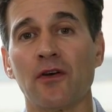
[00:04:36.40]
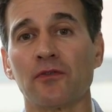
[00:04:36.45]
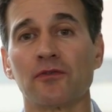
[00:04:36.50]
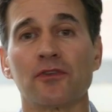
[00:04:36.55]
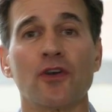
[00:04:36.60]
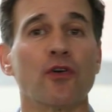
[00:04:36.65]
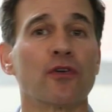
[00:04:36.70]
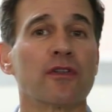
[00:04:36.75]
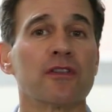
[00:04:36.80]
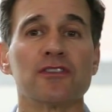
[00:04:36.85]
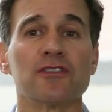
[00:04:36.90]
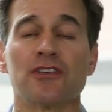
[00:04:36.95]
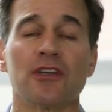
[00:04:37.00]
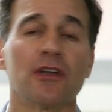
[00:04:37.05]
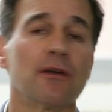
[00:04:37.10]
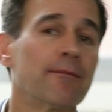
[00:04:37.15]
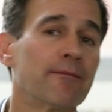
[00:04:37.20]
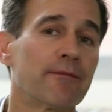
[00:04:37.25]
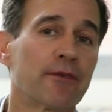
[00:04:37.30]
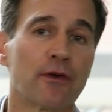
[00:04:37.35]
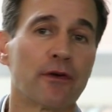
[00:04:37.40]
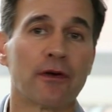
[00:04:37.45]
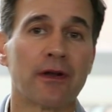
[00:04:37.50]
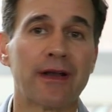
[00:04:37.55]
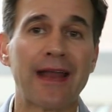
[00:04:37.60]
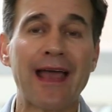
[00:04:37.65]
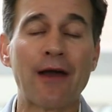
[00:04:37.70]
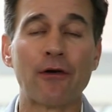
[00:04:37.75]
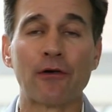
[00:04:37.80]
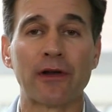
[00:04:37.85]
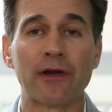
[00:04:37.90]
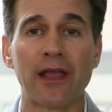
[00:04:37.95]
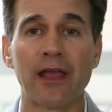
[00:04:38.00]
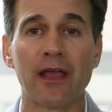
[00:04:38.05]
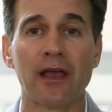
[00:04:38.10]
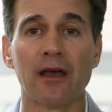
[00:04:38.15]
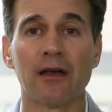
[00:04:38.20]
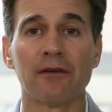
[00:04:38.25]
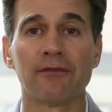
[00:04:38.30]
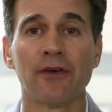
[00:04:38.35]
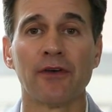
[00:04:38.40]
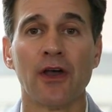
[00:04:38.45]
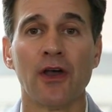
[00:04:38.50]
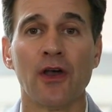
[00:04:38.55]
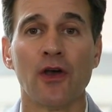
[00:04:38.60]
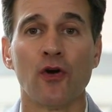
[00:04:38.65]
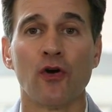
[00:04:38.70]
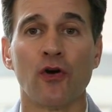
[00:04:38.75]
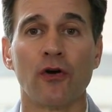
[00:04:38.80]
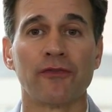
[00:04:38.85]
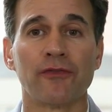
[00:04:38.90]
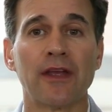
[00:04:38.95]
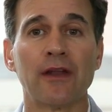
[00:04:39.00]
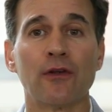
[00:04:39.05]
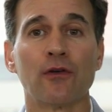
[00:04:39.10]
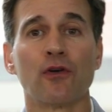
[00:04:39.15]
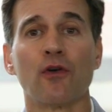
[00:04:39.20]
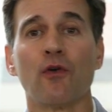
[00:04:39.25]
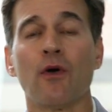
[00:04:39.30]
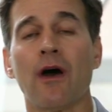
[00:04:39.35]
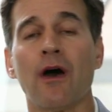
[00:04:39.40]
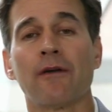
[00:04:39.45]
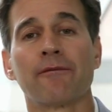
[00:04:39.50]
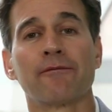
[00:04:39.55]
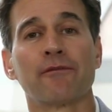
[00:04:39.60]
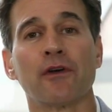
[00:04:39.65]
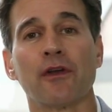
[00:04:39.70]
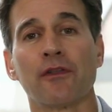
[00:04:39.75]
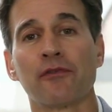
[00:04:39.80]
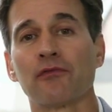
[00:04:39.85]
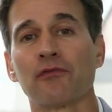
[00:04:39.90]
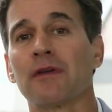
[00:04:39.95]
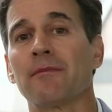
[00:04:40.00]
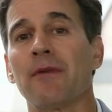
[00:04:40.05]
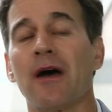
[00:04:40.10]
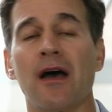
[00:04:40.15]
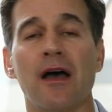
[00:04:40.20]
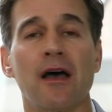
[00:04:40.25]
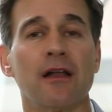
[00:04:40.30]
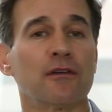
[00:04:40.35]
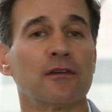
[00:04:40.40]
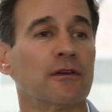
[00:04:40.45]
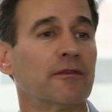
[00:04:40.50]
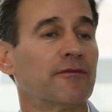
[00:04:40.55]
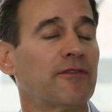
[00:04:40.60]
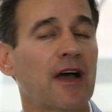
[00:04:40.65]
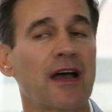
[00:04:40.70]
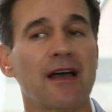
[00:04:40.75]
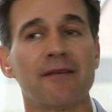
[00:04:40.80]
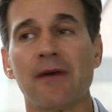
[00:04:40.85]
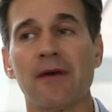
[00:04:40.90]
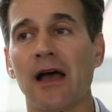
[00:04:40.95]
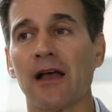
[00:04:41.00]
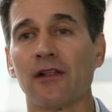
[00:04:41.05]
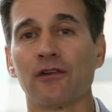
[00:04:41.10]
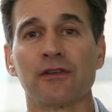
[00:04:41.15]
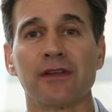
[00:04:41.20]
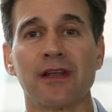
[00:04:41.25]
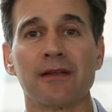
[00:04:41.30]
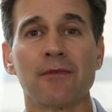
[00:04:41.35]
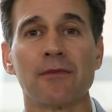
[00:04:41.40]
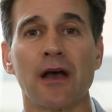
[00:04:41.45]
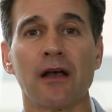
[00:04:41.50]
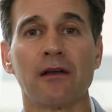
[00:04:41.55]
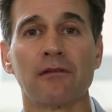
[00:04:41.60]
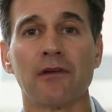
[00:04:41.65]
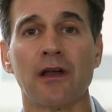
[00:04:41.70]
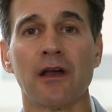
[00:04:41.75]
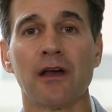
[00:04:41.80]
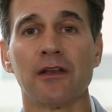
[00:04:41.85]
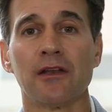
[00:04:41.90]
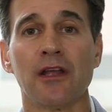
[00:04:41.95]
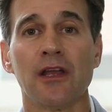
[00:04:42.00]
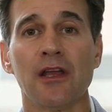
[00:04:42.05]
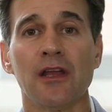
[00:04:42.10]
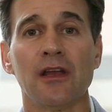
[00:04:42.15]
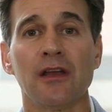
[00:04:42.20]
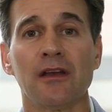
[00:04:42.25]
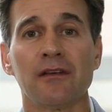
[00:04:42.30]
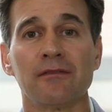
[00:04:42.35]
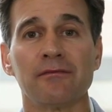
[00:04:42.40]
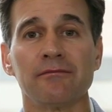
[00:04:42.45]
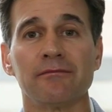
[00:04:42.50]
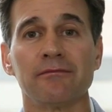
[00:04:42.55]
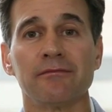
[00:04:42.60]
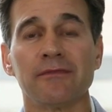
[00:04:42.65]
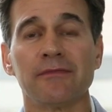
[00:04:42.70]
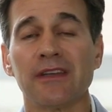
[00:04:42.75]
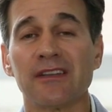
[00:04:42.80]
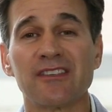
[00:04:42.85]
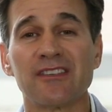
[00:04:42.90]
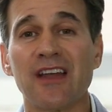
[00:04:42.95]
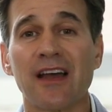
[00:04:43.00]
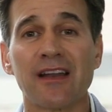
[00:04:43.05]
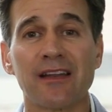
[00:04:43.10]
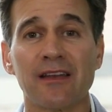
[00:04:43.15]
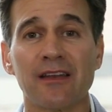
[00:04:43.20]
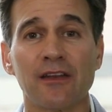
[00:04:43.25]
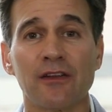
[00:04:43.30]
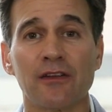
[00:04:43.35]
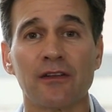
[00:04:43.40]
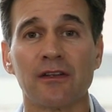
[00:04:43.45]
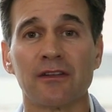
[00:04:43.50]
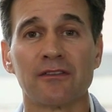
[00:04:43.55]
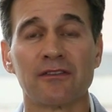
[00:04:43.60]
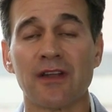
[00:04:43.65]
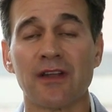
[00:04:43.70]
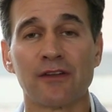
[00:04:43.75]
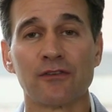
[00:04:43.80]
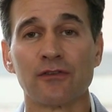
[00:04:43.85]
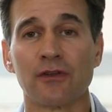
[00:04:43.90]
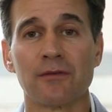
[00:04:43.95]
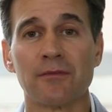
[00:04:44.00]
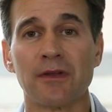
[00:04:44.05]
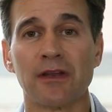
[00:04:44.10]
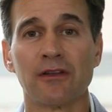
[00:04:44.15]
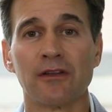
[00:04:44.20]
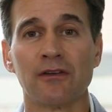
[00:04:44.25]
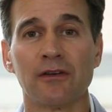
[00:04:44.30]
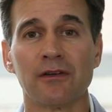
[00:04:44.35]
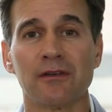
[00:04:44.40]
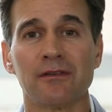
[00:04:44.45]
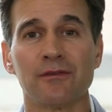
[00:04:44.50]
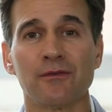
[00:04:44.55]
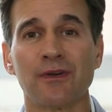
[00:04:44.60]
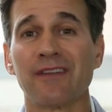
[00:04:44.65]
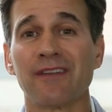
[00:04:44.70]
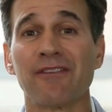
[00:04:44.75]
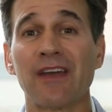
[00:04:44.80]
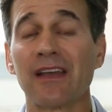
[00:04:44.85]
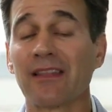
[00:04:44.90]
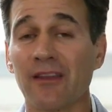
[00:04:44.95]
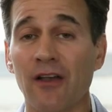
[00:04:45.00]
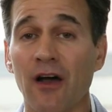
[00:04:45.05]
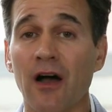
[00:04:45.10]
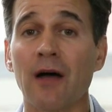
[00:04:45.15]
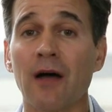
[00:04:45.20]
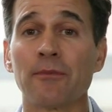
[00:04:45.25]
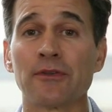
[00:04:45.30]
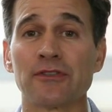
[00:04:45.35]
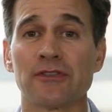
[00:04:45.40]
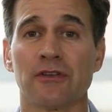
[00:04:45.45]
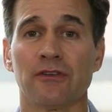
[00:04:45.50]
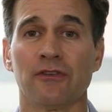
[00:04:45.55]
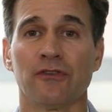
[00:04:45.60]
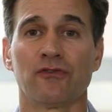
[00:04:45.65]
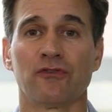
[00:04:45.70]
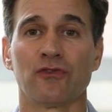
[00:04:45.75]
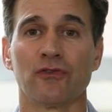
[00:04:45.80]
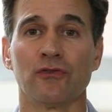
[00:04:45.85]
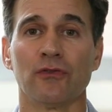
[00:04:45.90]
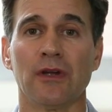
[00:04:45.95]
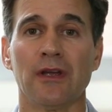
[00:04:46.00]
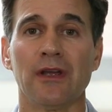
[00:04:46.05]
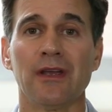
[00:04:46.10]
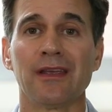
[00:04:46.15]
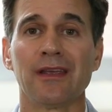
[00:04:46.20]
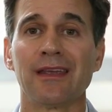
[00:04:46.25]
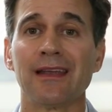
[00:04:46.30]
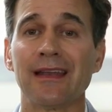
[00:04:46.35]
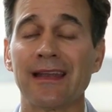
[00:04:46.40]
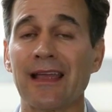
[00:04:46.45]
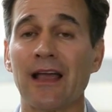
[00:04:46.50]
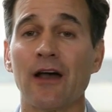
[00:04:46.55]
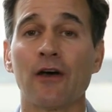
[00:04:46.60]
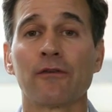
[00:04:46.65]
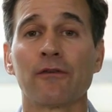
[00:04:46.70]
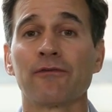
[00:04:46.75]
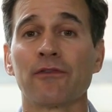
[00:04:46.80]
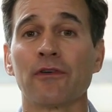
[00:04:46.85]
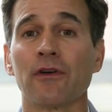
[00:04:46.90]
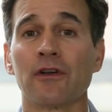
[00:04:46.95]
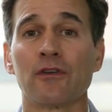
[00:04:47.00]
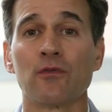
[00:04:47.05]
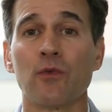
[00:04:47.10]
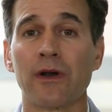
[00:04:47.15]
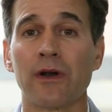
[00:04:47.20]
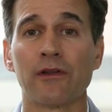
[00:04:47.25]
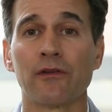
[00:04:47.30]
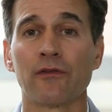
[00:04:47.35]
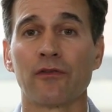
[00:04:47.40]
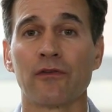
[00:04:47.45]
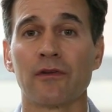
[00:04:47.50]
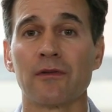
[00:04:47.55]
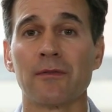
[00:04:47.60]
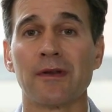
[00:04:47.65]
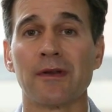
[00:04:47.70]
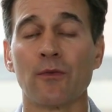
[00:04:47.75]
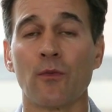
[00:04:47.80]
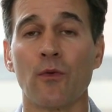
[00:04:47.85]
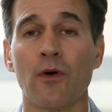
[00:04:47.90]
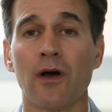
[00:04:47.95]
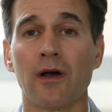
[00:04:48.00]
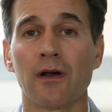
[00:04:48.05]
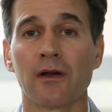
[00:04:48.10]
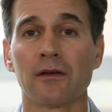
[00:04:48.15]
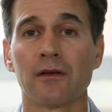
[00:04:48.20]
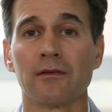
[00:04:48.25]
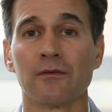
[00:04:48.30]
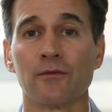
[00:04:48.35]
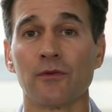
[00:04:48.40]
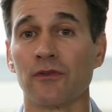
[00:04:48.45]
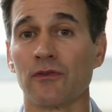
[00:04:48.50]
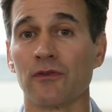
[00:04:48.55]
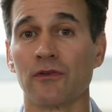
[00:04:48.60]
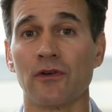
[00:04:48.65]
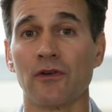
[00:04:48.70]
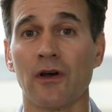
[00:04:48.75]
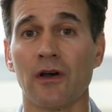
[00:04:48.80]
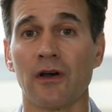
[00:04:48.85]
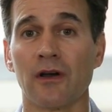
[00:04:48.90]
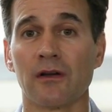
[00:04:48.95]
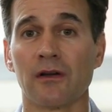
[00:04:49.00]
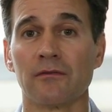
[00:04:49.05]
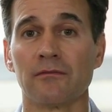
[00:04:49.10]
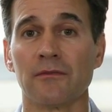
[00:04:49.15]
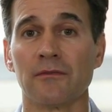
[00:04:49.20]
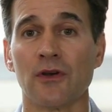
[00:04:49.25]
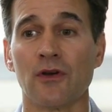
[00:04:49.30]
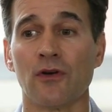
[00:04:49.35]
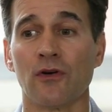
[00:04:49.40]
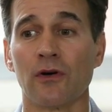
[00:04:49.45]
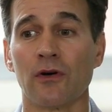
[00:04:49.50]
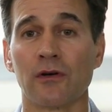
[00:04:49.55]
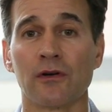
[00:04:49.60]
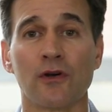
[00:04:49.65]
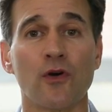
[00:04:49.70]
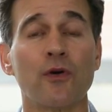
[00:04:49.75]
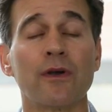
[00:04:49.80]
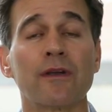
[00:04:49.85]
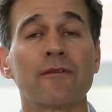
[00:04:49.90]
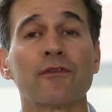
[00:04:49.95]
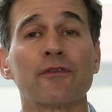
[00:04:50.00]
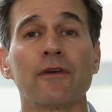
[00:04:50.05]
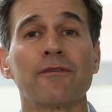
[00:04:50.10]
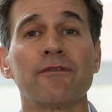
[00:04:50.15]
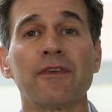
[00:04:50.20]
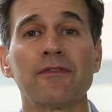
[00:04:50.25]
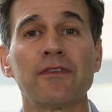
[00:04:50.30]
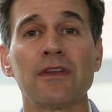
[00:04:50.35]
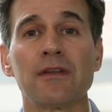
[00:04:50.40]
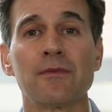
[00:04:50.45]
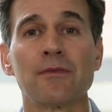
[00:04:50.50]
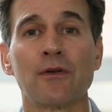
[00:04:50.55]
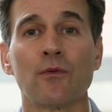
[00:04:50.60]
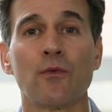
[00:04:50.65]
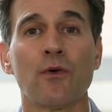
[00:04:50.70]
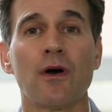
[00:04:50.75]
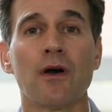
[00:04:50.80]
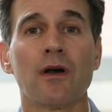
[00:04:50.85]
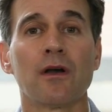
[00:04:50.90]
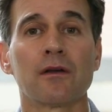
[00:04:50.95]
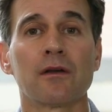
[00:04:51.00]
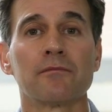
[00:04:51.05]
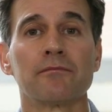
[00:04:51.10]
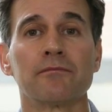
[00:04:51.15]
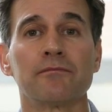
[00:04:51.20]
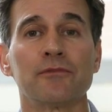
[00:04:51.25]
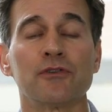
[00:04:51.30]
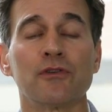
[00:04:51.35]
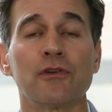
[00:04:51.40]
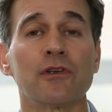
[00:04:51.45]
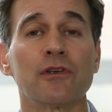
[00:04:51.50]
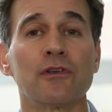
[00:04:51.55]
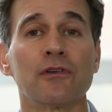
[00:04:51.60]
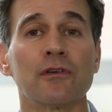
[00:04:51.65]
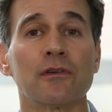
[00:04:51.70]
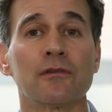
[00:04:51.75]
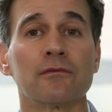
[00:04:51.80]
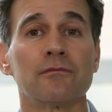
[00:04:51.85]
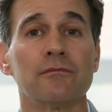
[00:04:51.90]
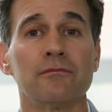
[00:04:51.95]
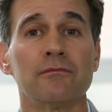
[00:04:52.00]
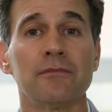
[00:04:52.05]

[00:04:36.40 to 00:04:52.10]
go to the gym for an hour and a half, or if they don't go out for a 3-mile or a 5-mile or 10-mile run, it's not doing them any good, when in fact the opposite is true. Getting out for a 20 or 30-minute walk with your dog, or going for a 15-minute walk during your